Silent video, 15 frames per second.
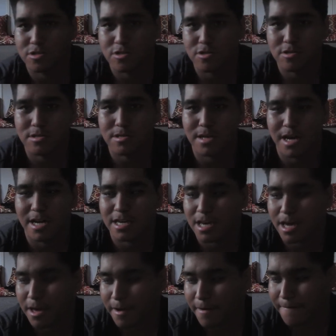do, like
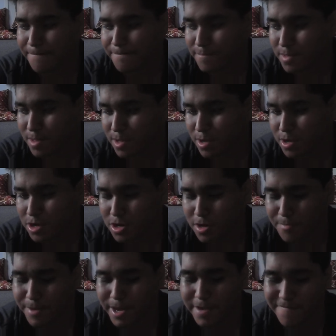you
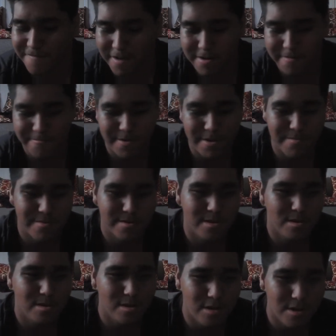shouldn't make fun of people's
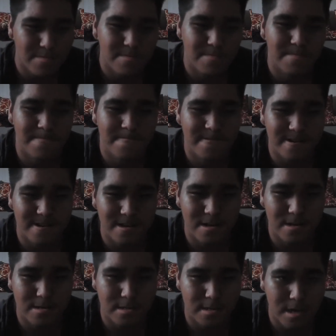YouTube
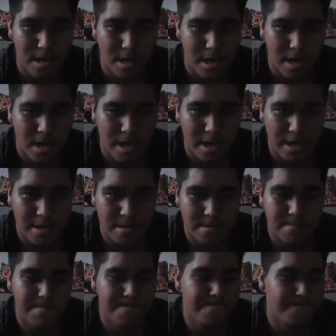videos, and
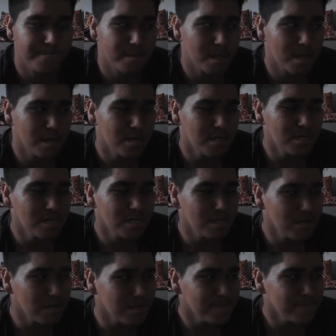to
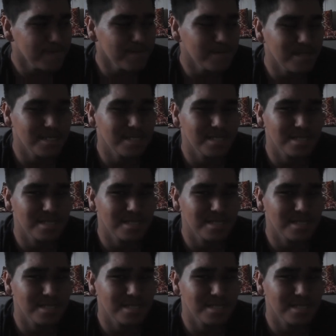compliment